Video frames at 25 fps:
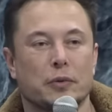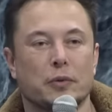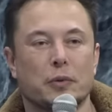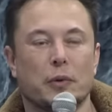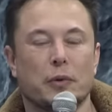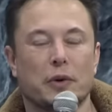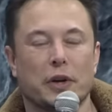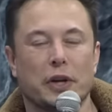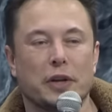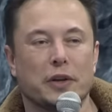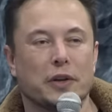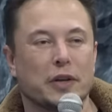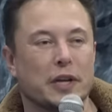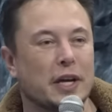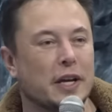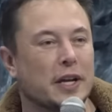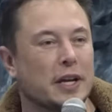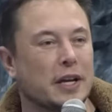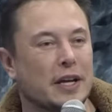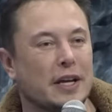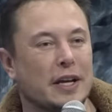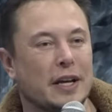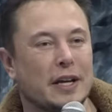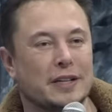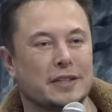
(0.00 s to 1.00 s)
we wanted you to get
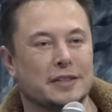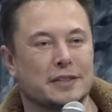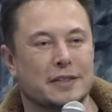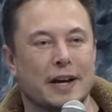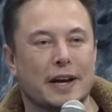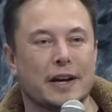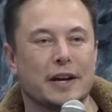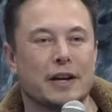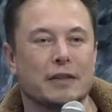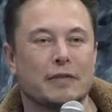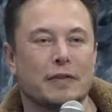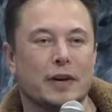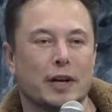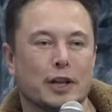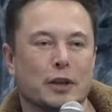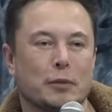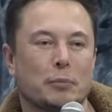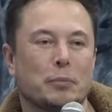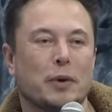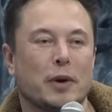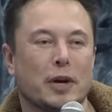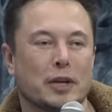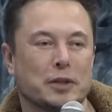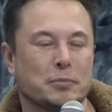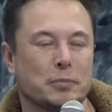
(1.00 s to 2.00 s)
excited about the
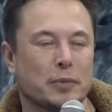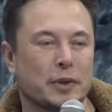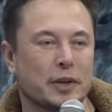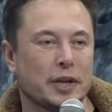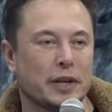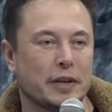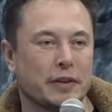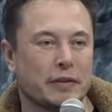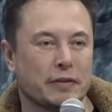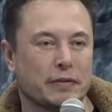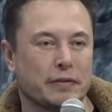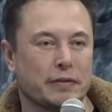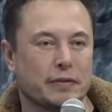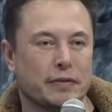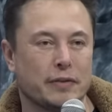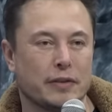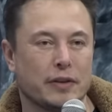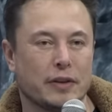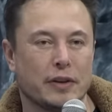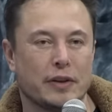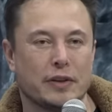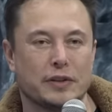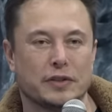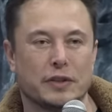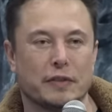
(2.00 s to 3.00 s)
possibility of
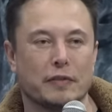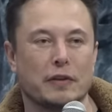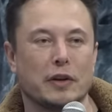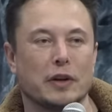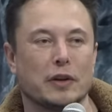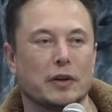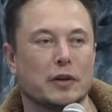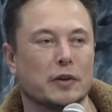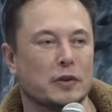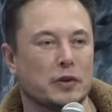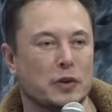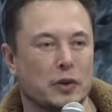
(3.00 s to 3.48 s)
something